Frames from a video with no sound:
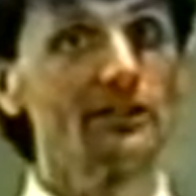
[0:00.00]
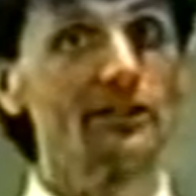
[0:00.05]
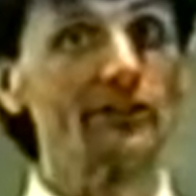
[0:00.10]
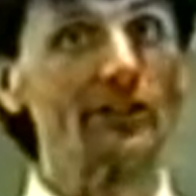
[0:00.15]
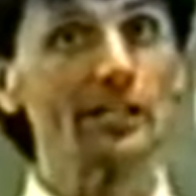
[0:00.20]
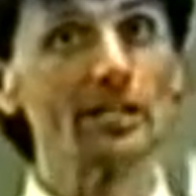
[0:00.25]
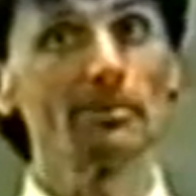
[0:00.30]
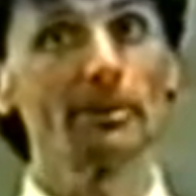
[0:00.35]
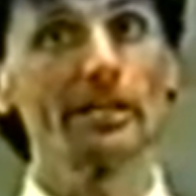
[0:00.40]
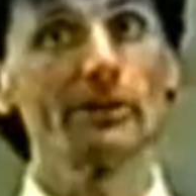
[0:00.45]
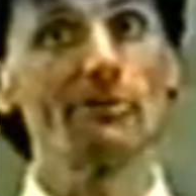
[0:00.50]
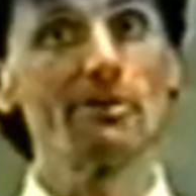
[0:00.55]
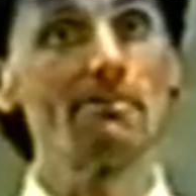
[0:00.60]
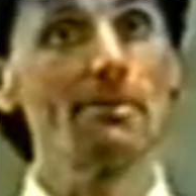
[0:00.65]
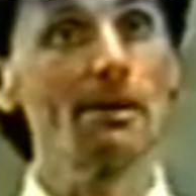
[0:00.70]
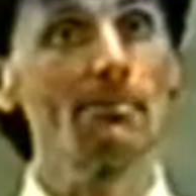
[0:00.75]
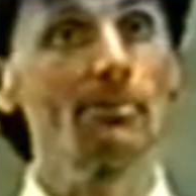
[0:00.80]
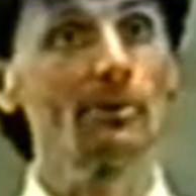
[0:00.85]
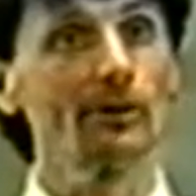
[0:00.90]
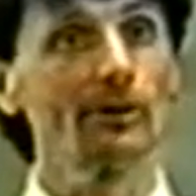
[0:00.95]
Does anybody
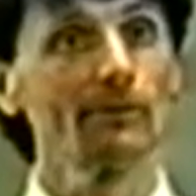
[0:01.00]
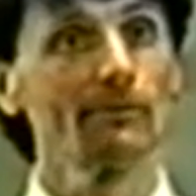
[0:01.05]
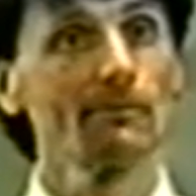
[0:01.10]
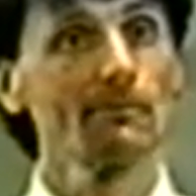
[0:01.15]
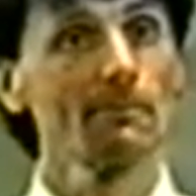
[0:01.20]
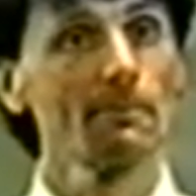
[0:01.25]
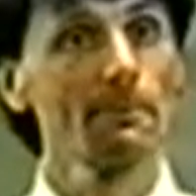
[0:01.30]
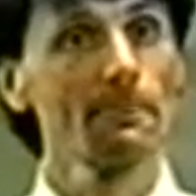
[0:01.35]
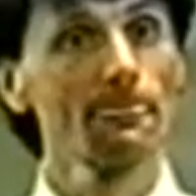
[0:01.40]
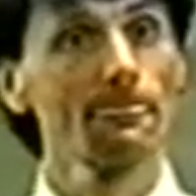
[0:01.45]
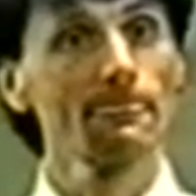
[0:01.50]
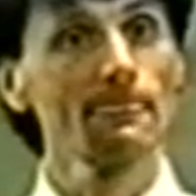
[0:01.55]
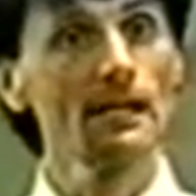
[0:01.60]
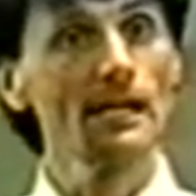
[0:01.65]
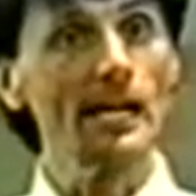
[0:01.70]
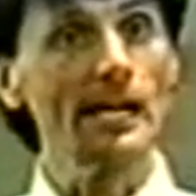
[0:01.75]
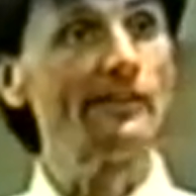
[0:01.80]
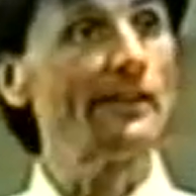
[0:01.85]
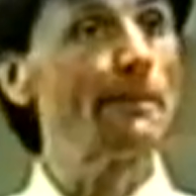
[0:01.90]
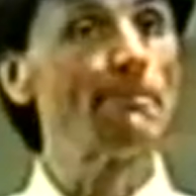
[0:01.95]
remember?
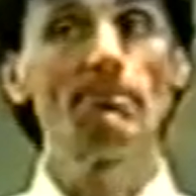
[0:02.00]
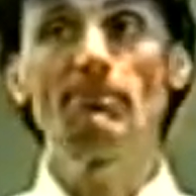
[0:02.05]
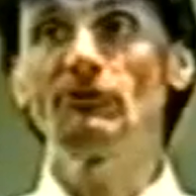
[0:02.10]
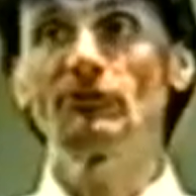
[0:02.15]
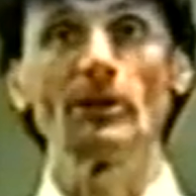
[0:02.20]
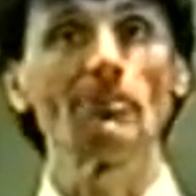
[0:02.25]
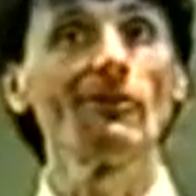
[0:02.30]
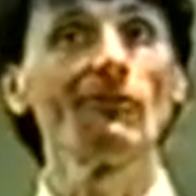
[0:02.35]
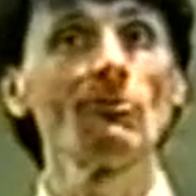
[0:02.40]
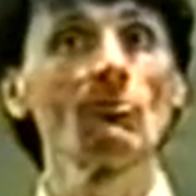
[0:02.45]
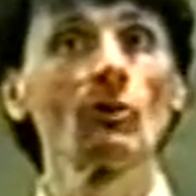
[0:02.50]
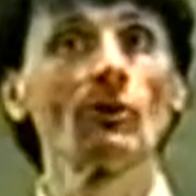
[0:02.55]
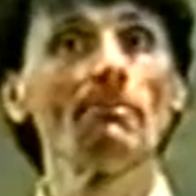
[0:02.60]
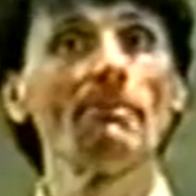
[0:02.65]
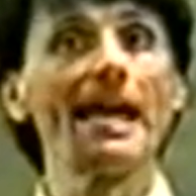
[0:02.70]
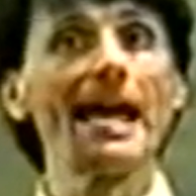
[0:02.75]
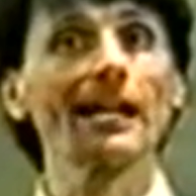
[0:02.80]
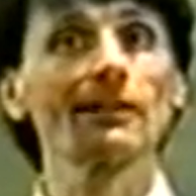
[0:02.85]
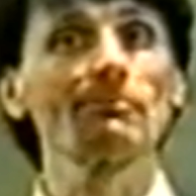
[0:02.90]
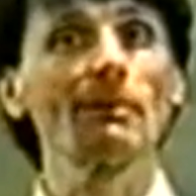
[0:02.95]
And some of them were
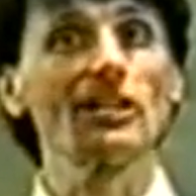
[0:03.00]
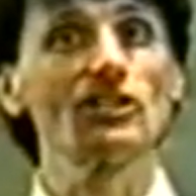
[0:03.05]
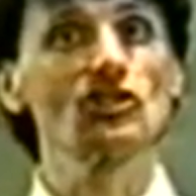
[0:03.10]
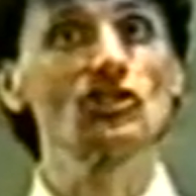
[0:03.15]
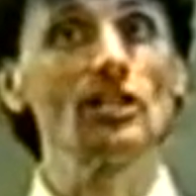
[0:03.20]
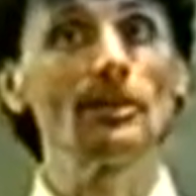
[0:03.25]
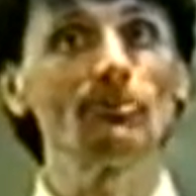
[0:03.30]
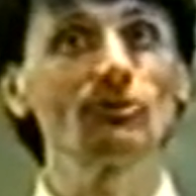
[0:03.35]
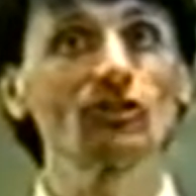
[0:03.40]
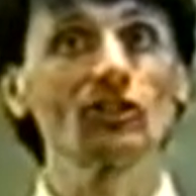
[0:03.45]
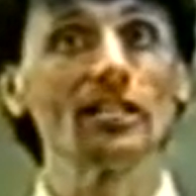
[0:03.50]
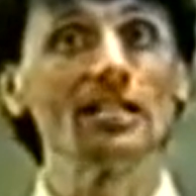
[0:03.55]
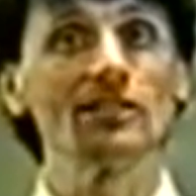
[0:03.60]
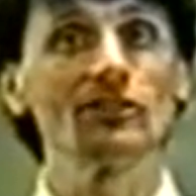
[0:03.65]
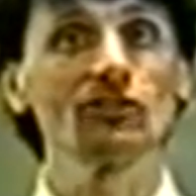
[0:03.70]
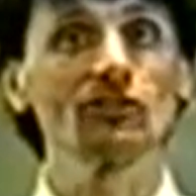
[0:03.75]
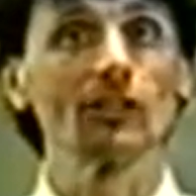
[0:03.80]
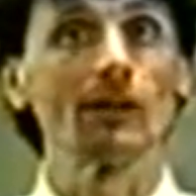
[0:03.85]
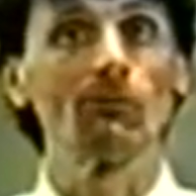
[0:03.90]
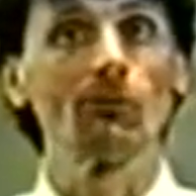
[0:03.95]
backed by
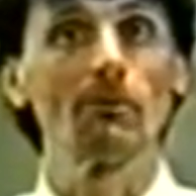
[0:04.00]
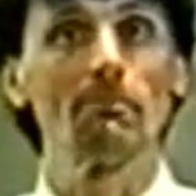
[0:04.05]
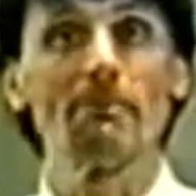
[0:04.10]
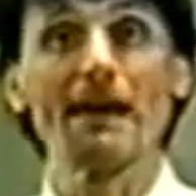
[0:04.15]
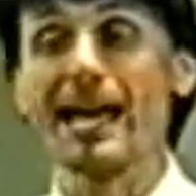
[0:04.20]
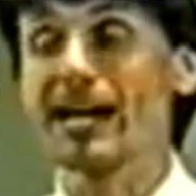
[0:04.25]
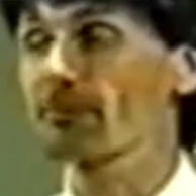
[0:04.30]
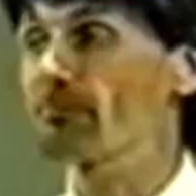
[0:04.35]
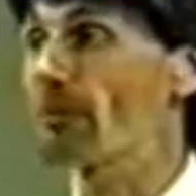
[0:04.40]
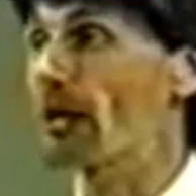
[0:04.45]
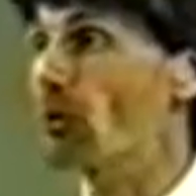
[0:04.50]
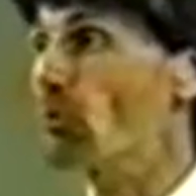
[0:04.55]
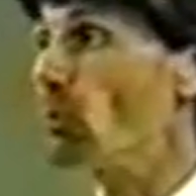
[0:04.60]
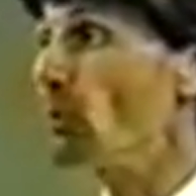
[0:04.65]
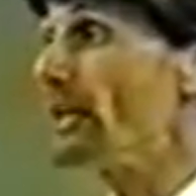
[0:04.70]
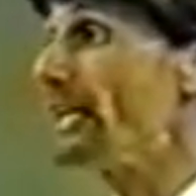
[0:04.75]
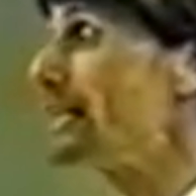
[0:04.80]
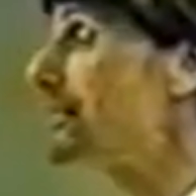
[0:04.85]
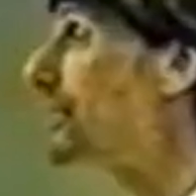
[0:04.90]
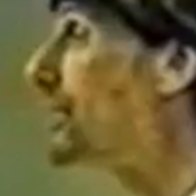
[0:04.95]
sheepskin, some were backed by
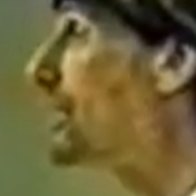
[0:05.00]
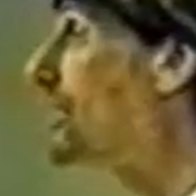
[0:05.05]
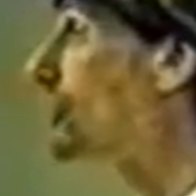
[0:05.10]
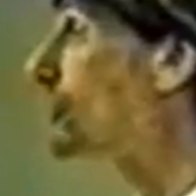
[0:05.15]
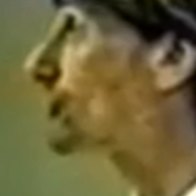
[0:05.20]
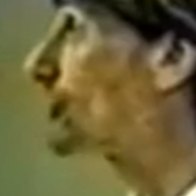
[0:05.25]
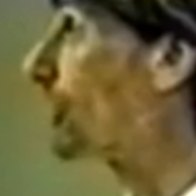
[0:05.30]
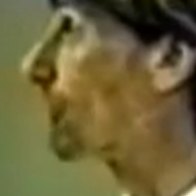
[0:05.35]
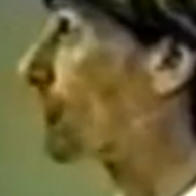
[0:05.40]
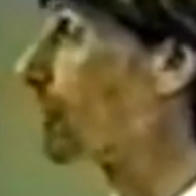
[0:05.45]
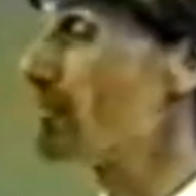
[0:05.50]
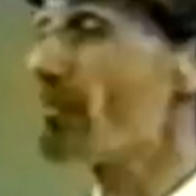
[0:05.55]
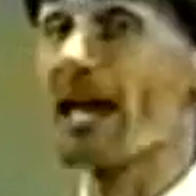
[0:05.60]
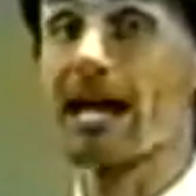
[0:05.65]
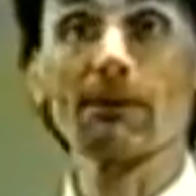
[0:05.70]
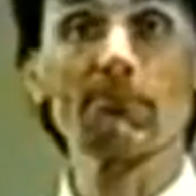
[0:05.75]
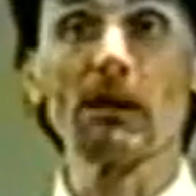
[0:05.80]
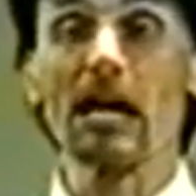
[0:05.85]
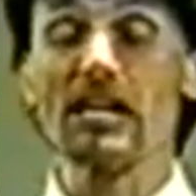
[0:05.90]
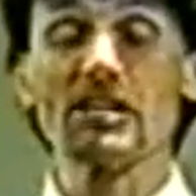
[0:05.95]
wheat, some were
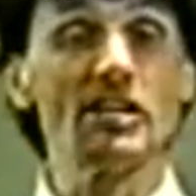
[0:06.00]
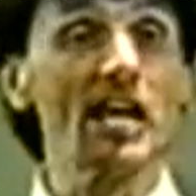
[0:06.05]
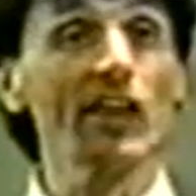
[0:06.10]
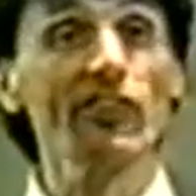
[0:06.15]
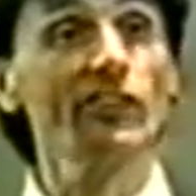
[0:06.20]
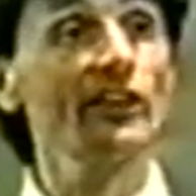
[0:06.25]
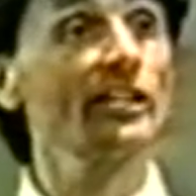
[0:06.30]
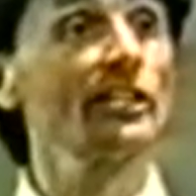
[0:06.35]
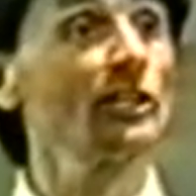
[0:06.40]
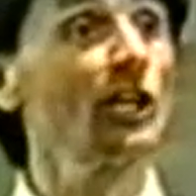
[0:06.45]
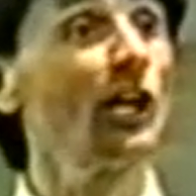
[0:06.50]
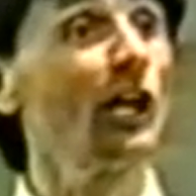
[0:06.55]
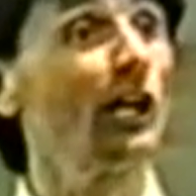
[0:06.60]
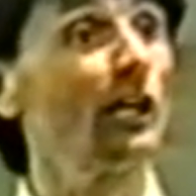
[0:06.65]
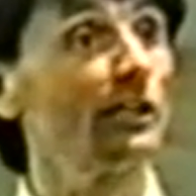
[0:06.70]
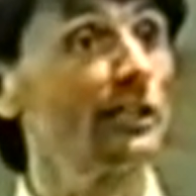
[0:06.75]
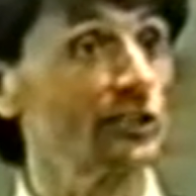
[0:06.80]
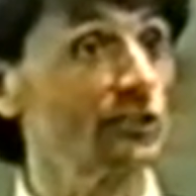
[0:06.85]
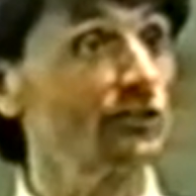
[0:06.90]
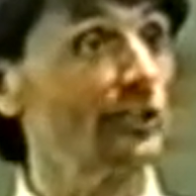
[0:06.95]
backed by nothing at
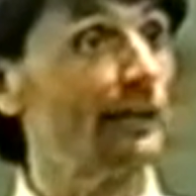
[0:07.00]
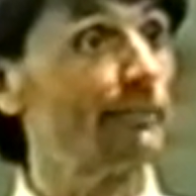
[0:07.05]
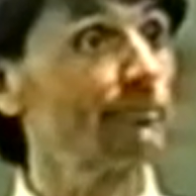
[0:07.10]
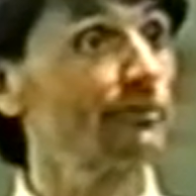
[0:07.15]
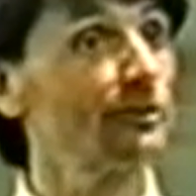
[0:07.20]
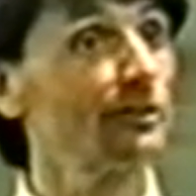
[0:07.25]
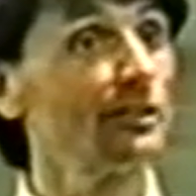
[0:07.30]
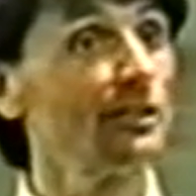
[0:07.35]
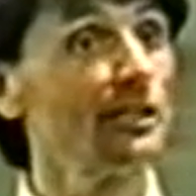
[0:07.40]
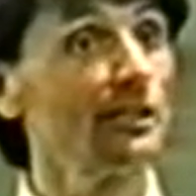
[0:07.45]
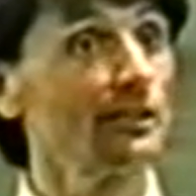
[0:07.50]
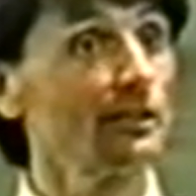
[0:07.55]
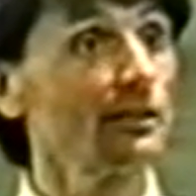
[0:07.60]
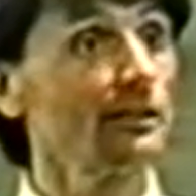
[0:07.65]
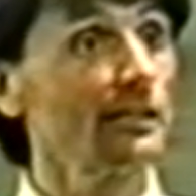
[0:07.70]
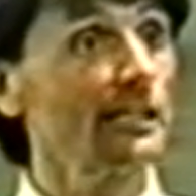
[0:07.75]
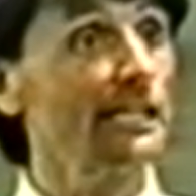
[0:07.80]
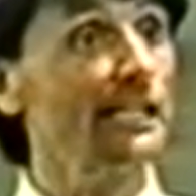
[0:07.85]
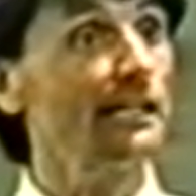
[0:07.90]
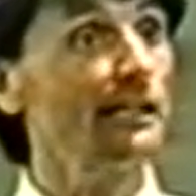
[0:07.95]
all except
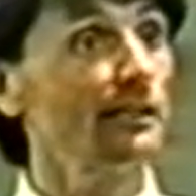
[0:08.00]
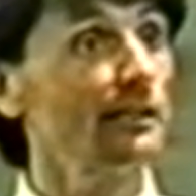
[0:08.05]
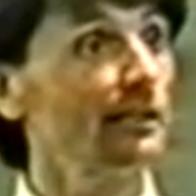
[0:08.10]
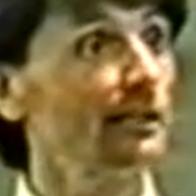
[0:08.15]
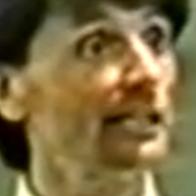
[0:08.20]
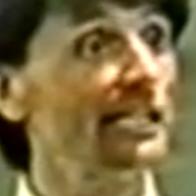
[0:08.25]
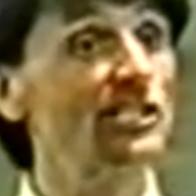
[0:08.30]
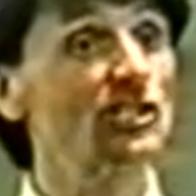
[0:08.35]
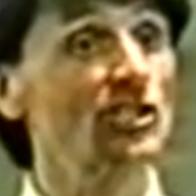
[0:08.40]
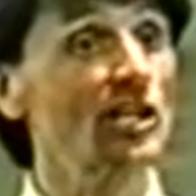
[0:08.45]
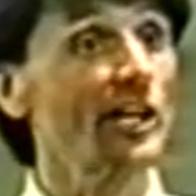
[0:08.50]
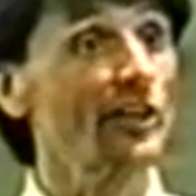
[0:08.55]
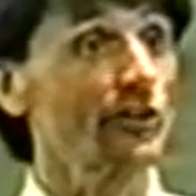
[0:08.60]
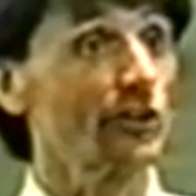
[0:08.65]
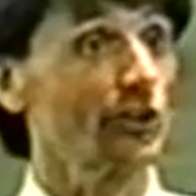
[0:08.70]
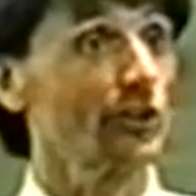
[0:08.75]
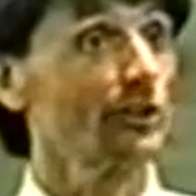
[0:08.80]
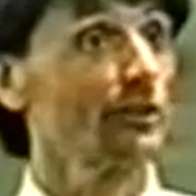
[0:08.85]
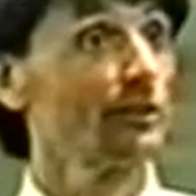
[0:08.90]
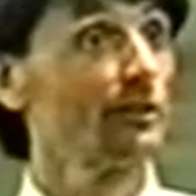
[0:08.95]
each
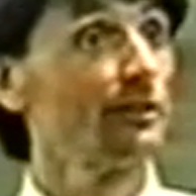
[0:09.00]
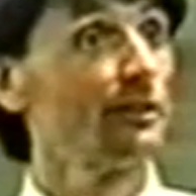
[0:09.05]
other.